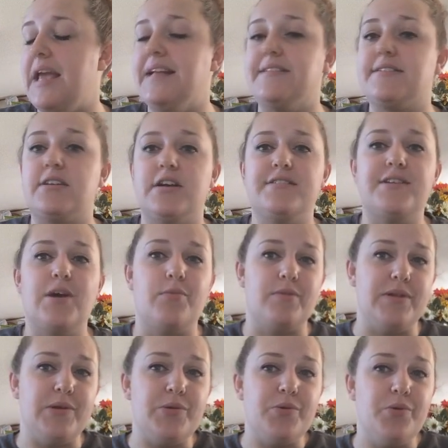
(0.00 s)
it starts
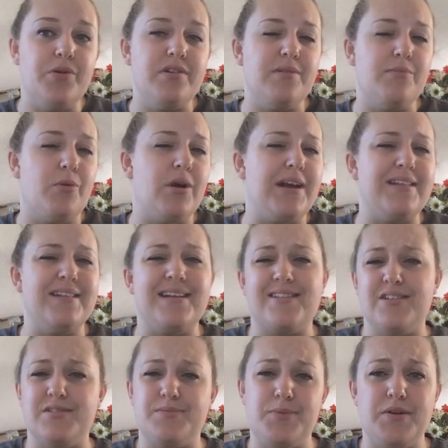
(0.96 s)
out really cool in the morning,
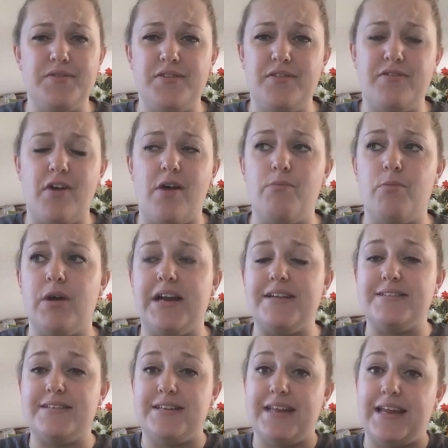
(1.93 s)
like those beautiful fall
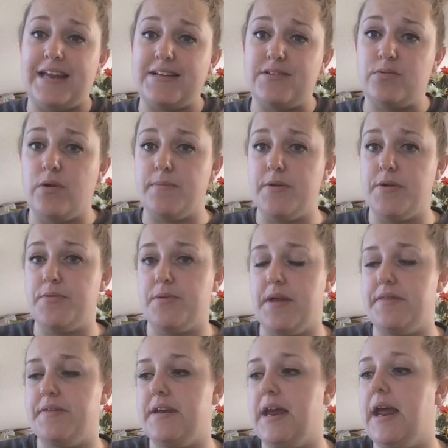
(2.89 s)
mornings, and that gets warmer
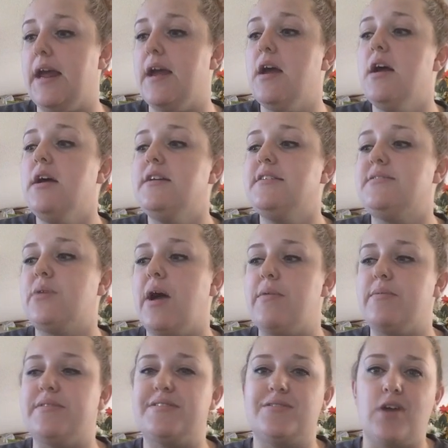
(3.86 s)
throughout the day. So
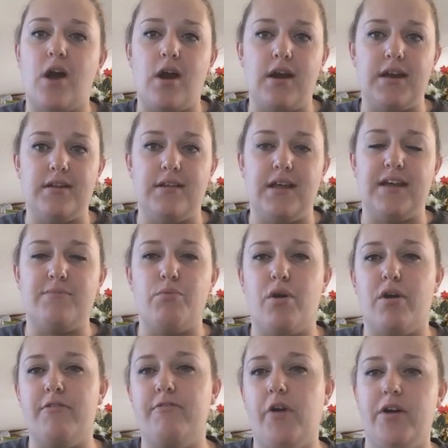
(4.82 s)
I was starting, like,
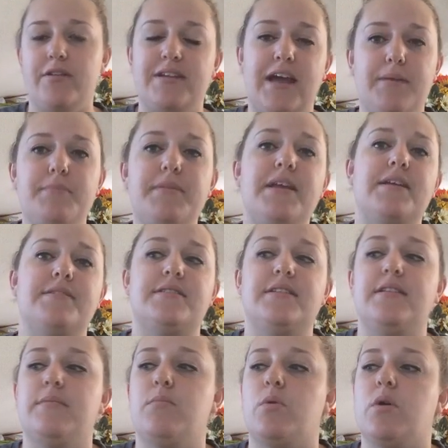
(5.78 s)
more fall type things
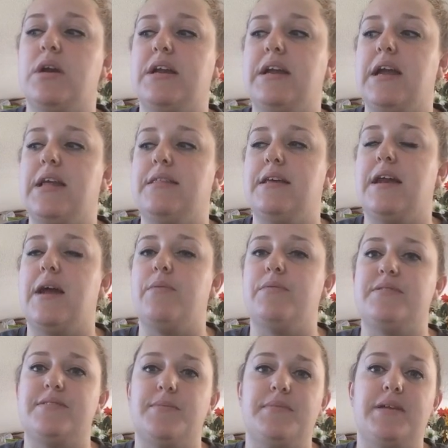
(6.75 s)
in the morning, and then I
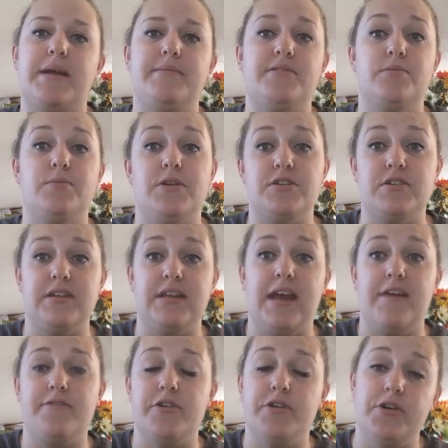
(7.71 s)
would sometimes switch in
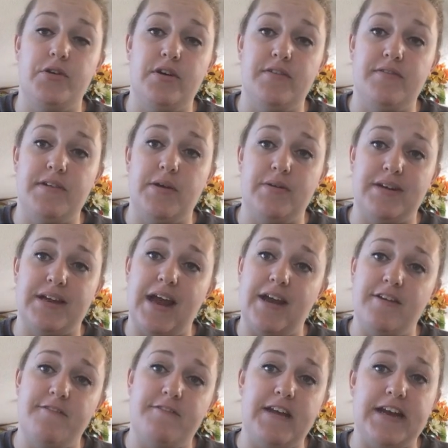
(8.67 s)
the afternoon if it would
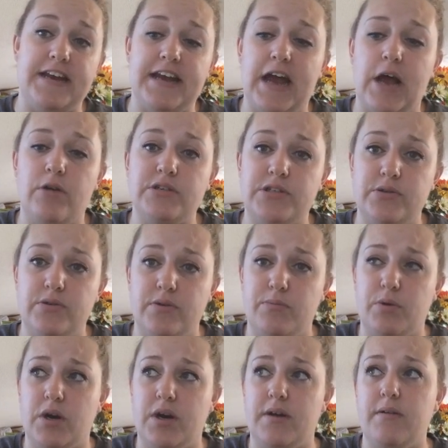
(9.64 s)
kind of fade it out to a
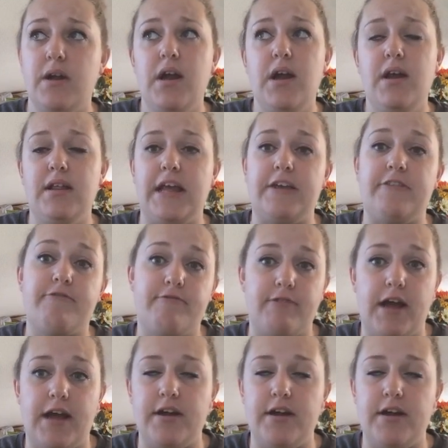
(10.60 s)
more, like,